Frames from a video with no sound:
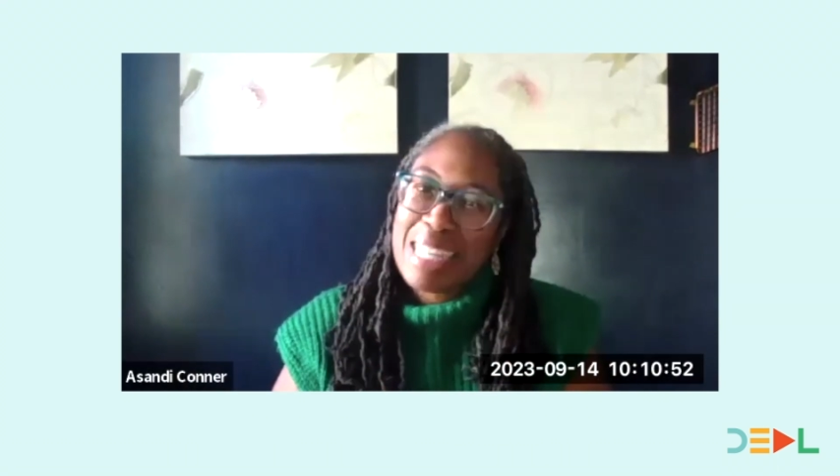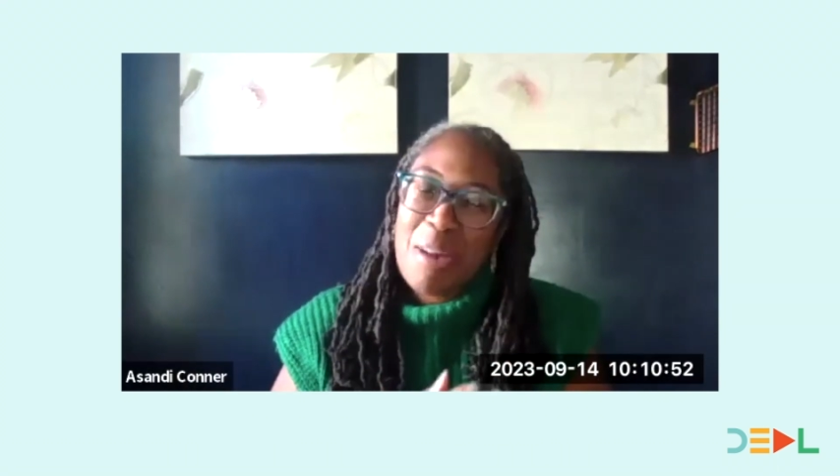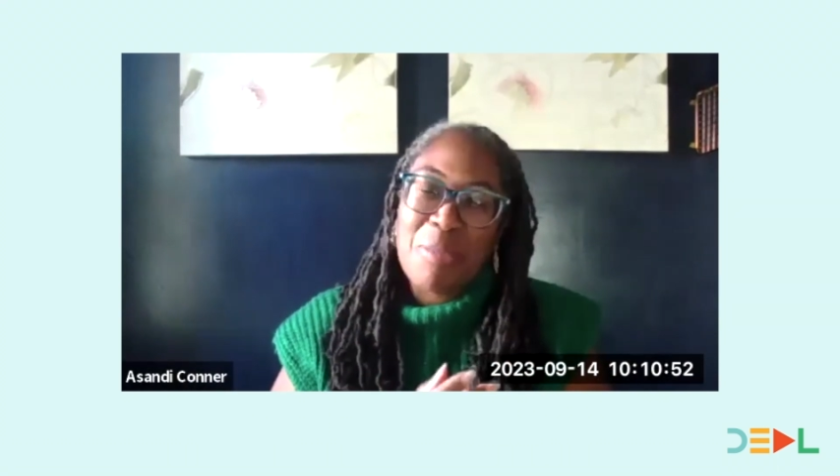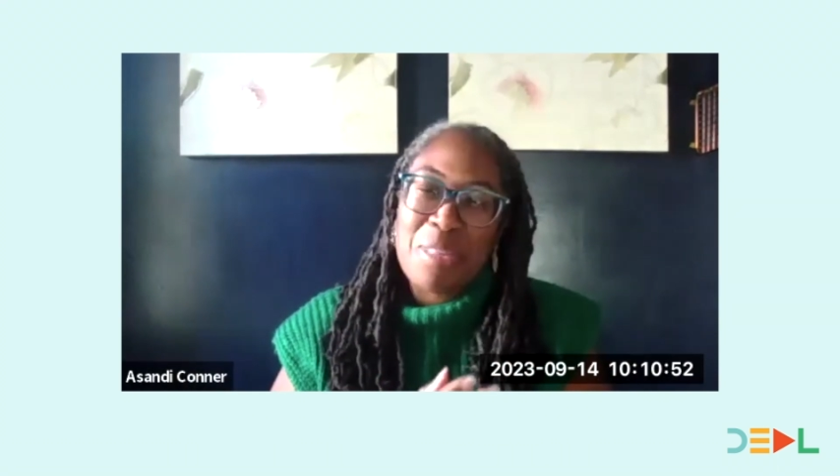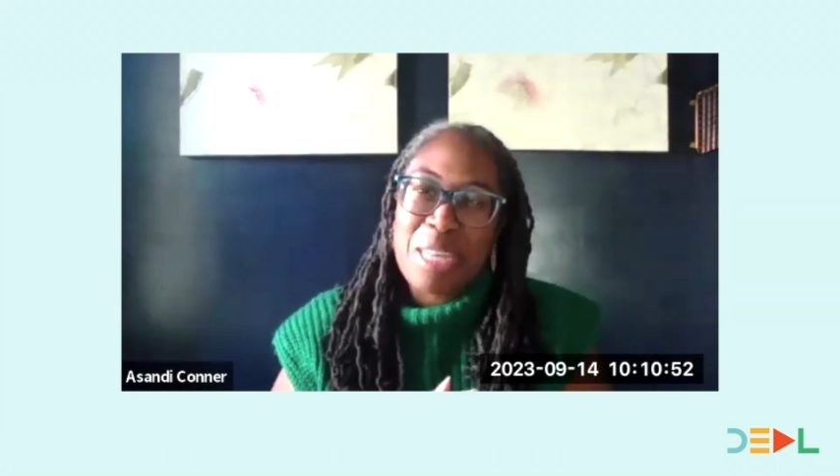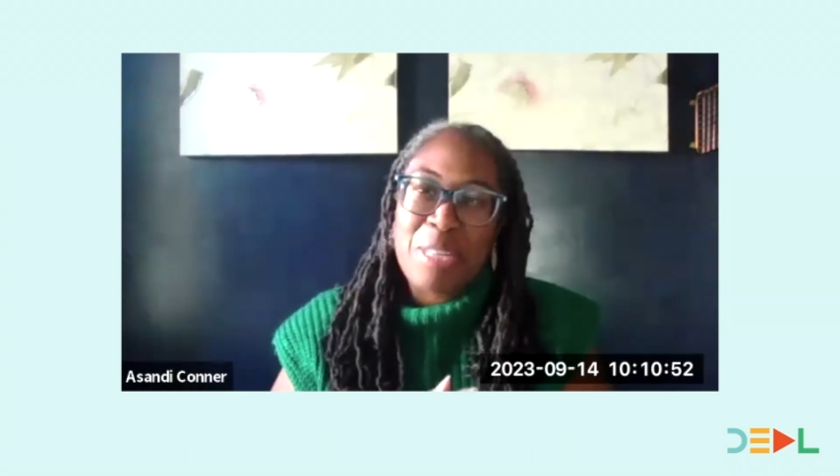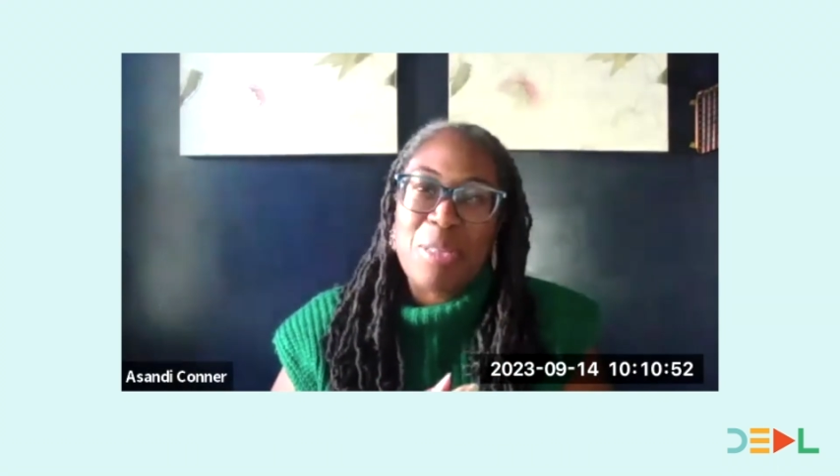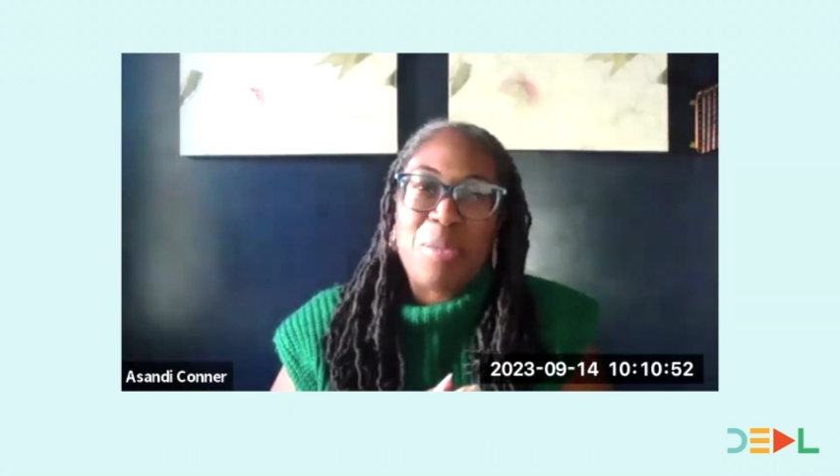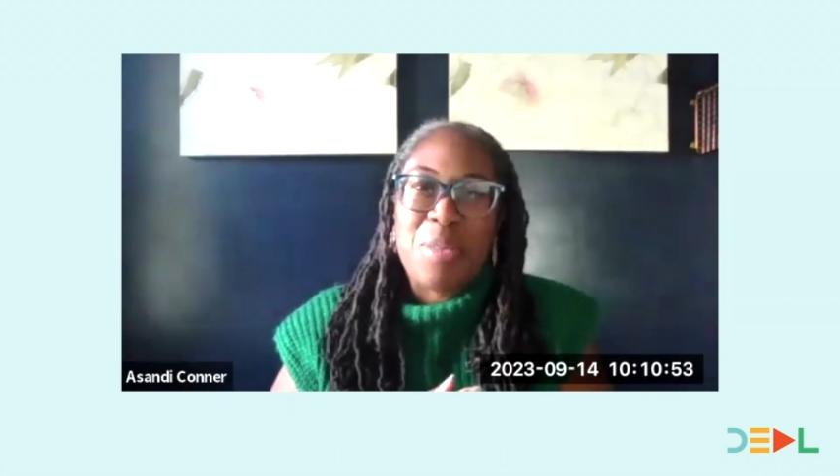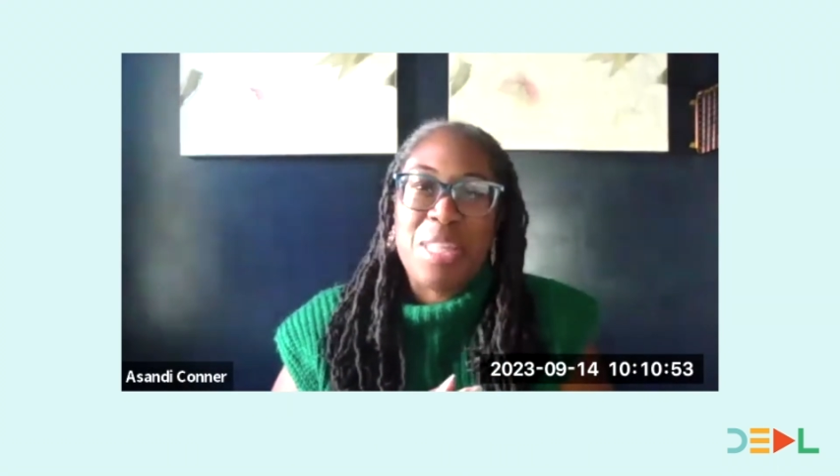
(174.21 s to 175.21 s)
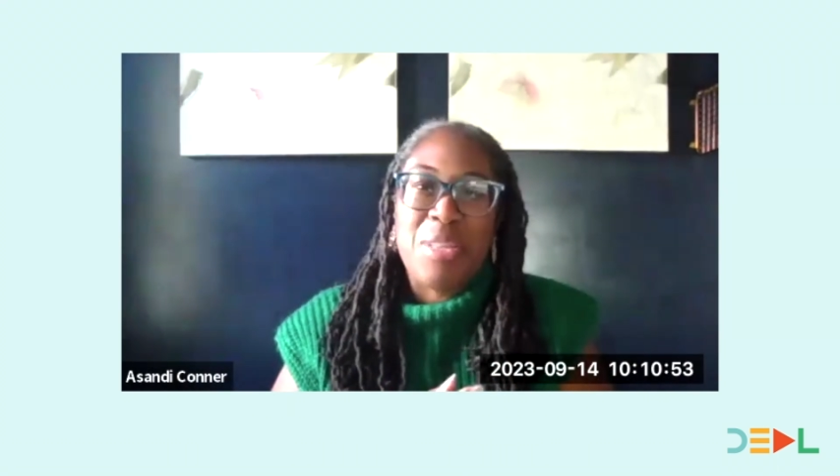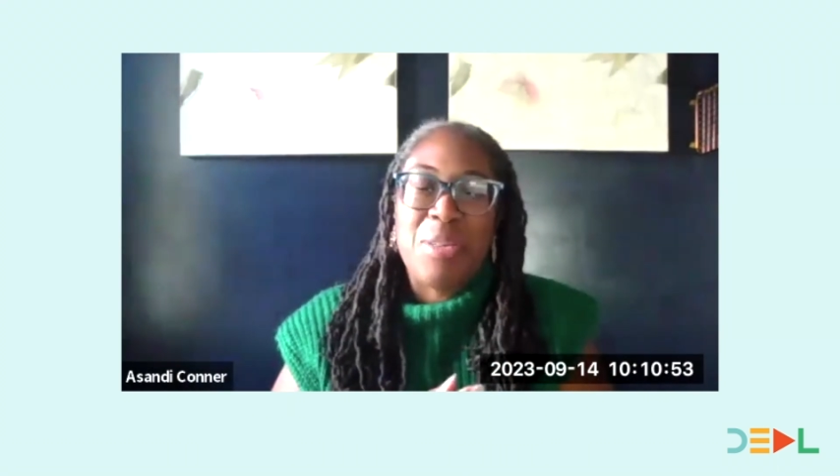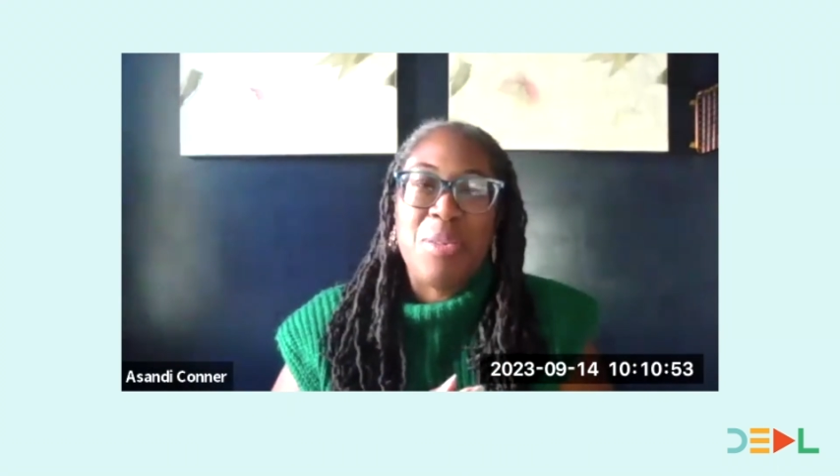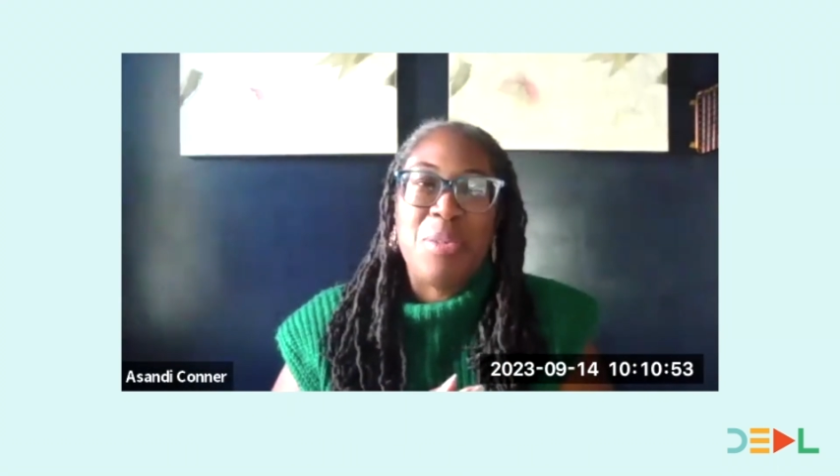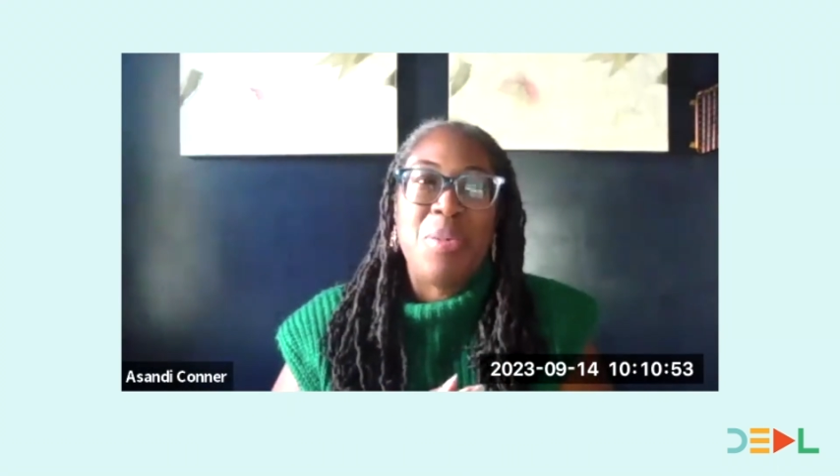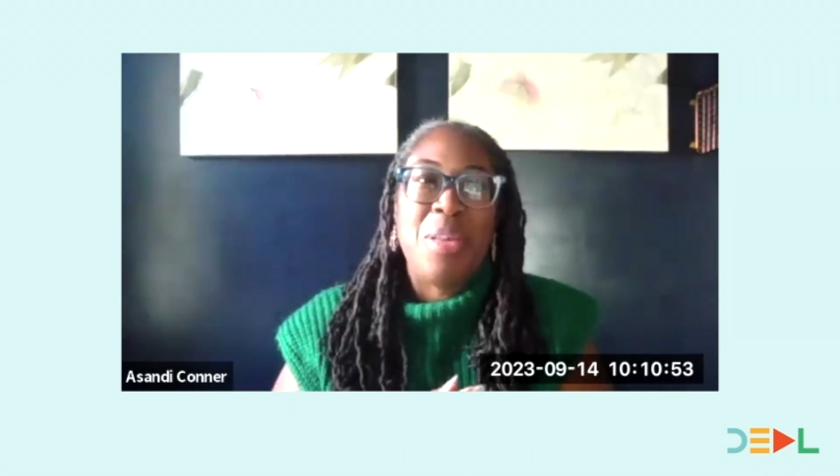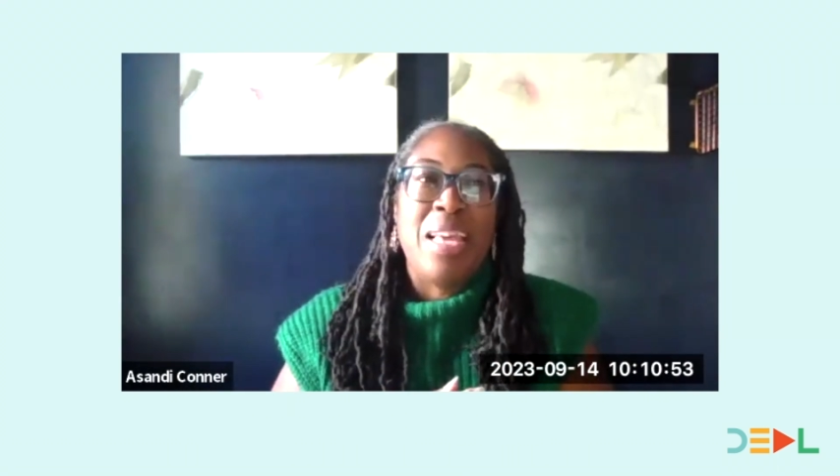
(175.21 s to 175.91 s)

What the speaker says: conversation with you.